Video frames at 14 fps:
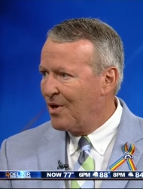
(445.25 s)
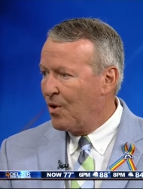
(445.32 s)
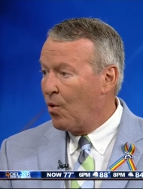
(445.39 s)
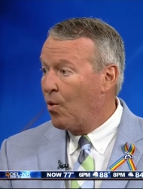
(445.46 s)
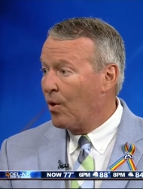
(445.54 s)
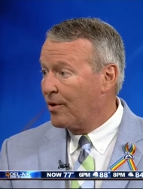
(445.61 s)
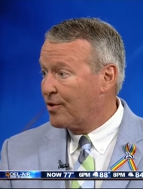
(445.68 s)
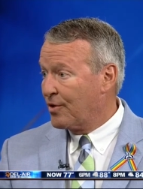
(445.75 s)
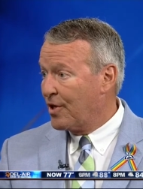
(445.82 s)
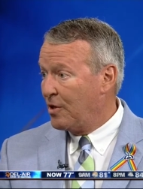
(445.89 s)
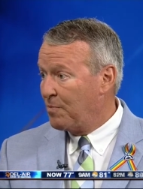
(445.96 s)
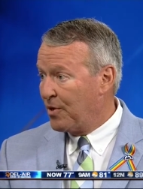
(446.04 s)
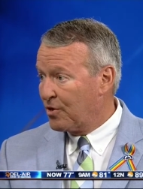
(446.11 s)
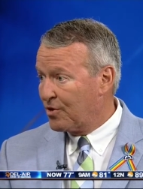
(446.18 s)
or to
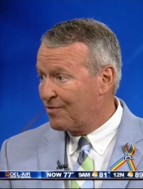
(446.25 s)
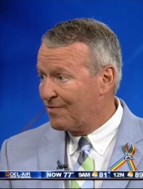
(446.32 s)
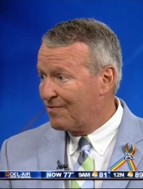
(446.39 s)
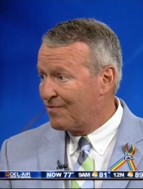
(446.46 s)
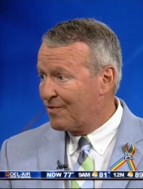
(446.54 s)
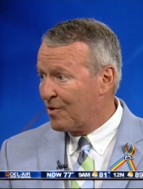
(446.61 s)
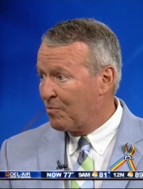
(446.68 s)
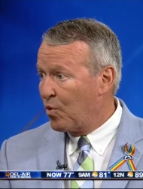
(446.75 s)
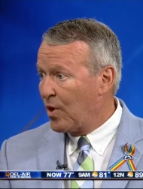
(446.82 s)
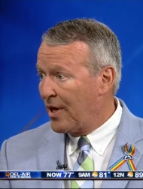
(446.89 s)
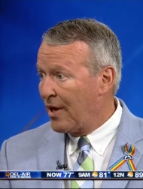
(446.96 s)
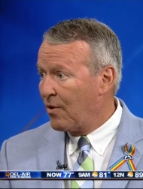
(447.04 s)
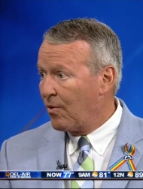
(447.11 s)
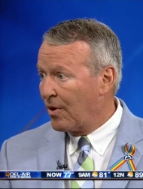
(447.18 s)
keep us from
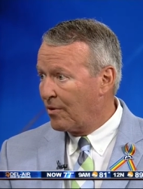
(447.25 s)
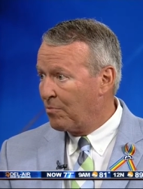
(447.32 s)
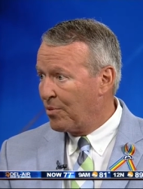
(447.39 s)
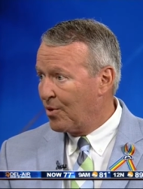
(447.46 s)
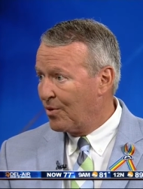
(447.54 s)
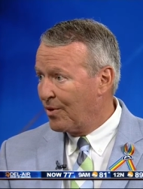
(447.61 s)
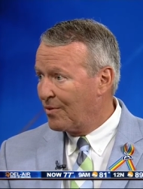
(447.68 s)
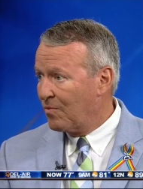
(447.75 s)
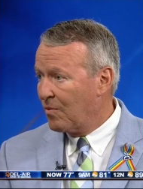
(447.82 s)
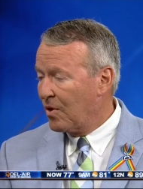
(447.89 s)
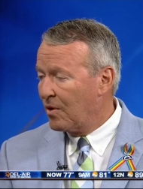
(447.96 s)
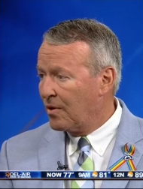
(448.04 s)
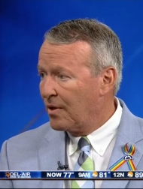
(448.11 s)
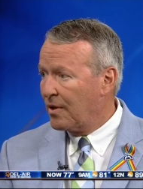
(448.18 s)
re-entering the building,
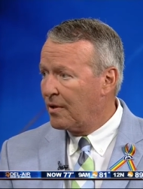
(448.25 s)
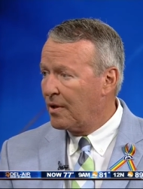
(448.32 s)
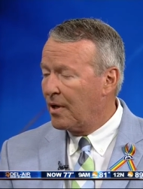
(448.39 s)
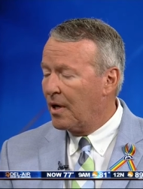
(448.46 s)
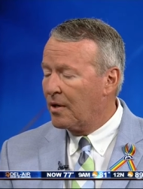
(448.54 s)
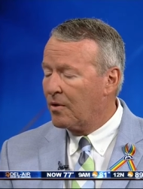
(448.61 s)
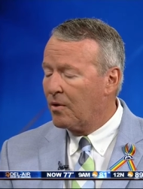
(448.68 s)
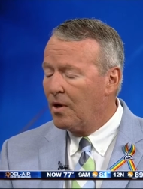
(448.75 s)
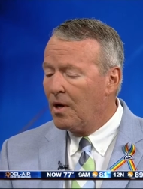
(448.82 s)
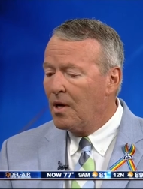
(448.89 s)
one yeah. or the, the other. Yeah.